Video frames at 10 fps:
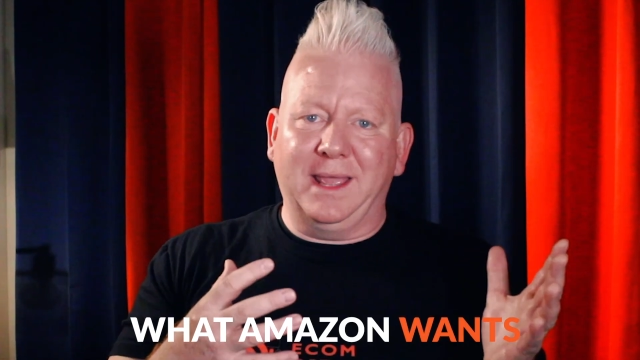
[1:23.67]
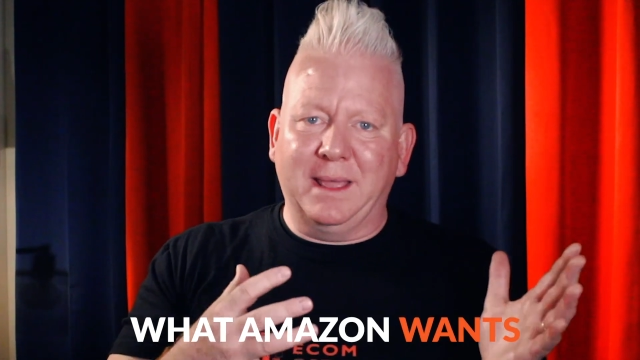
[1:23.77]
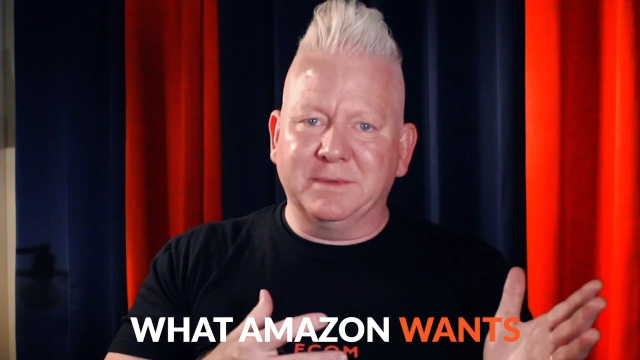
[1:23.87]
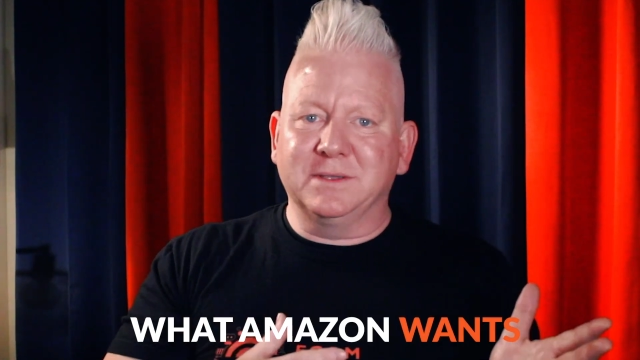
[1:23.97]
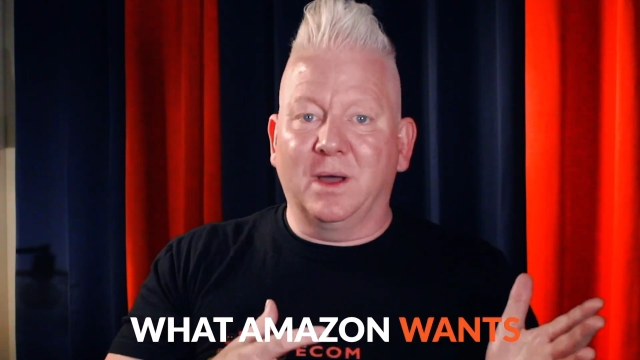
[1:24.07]

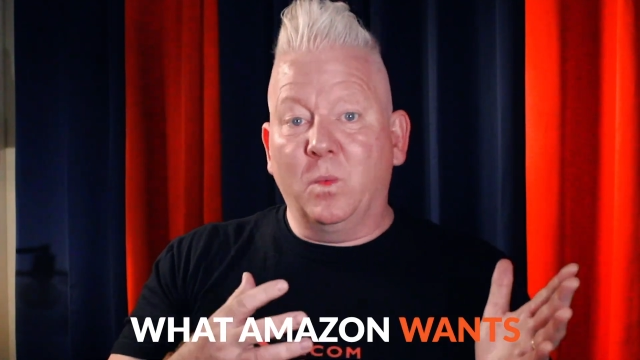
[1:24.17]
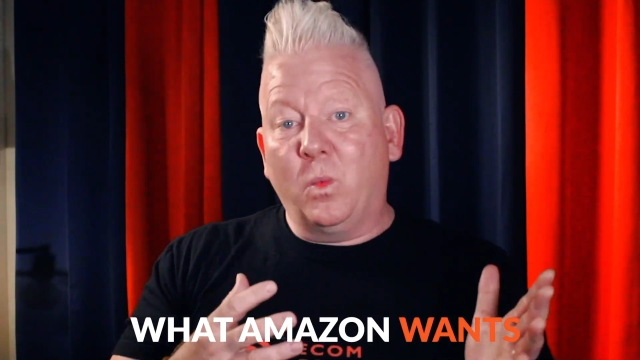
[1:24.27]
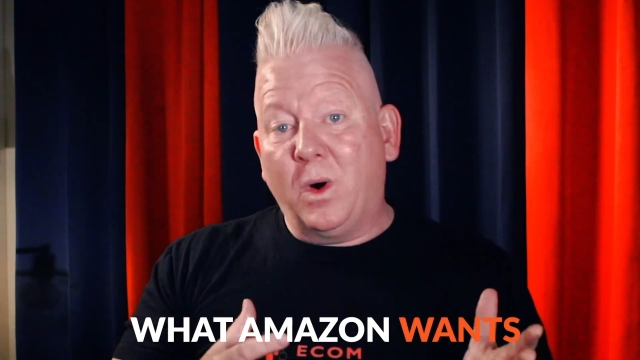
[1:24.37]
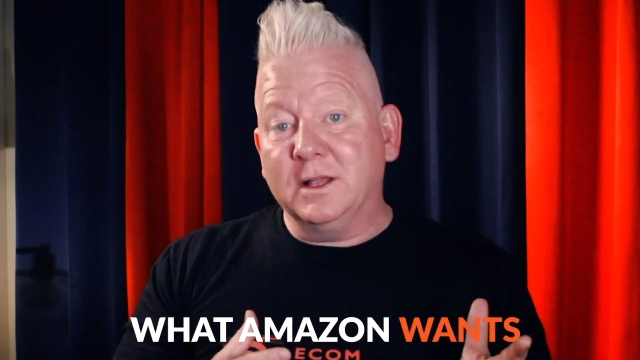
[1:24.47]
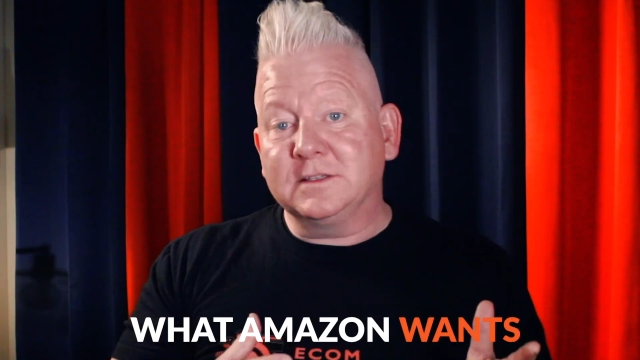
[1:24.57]
Amazon
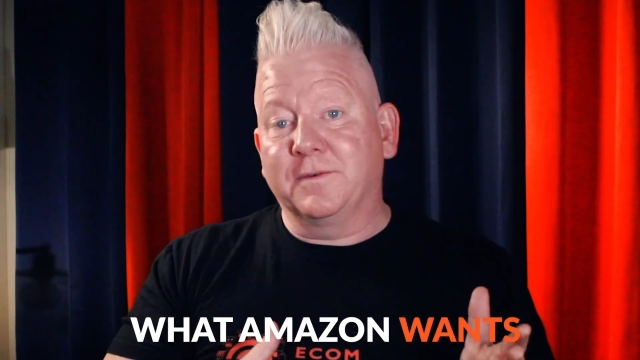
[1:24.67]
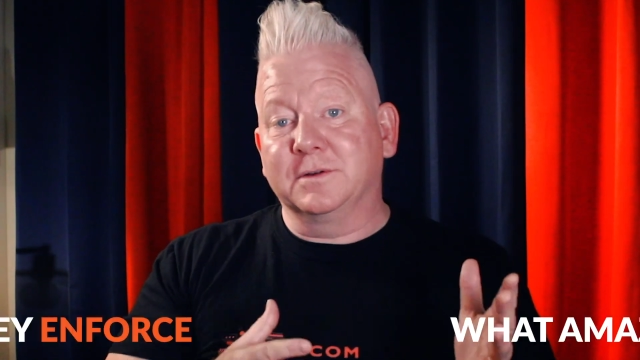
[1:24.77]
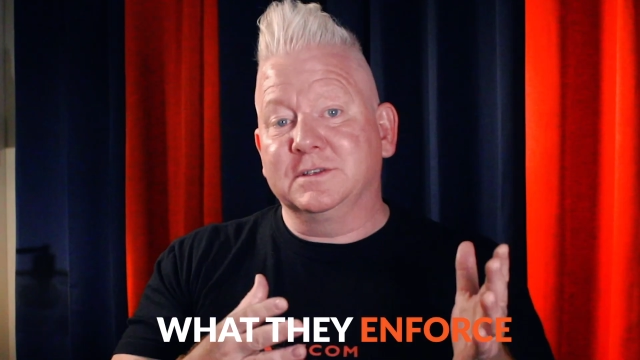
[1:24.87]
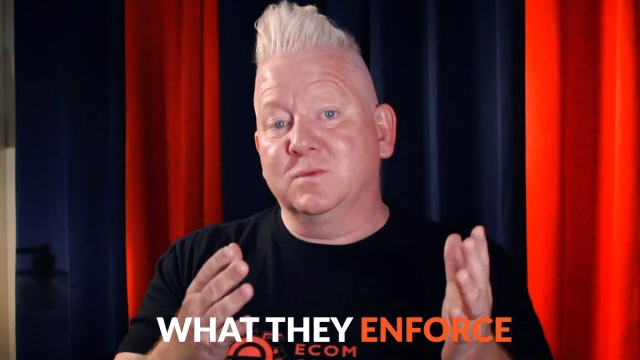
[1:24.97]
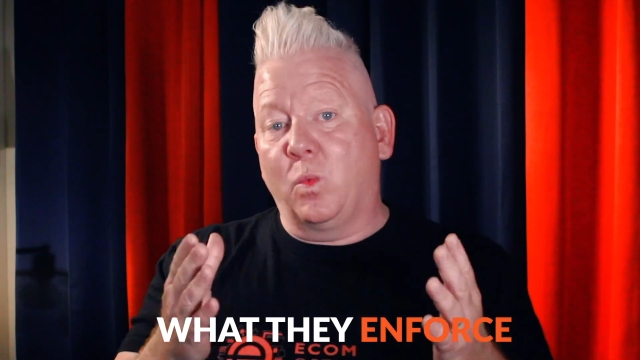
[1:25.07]
wants
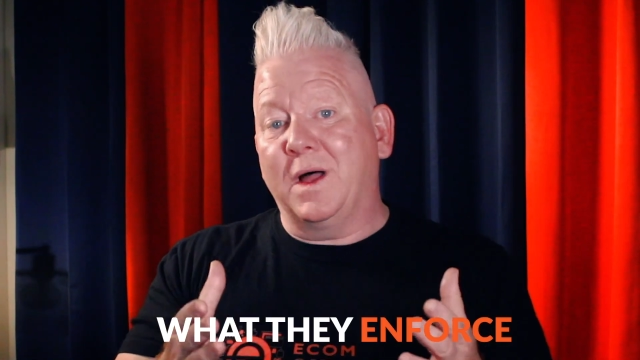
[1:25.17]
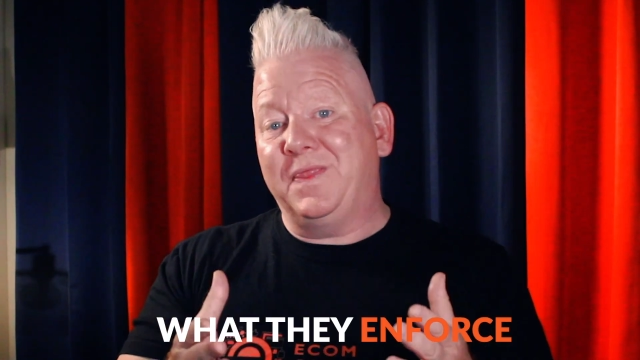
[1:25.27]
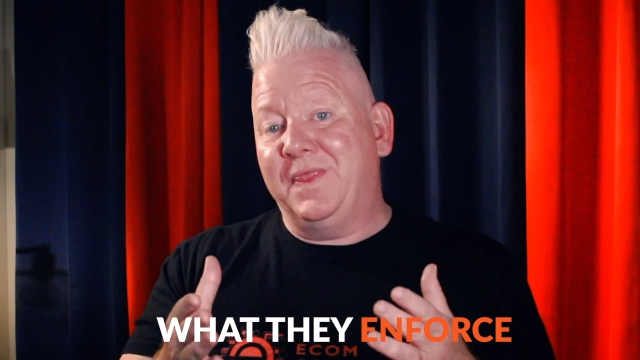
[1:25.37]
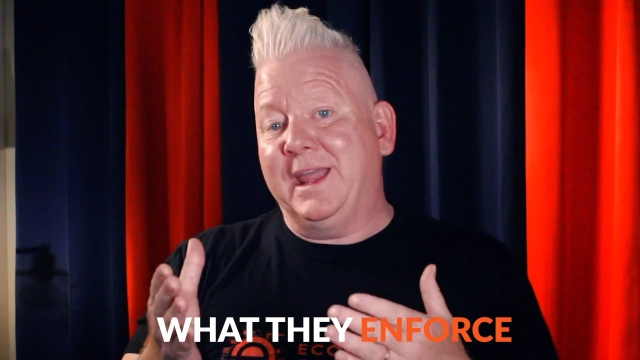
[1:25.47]
versus what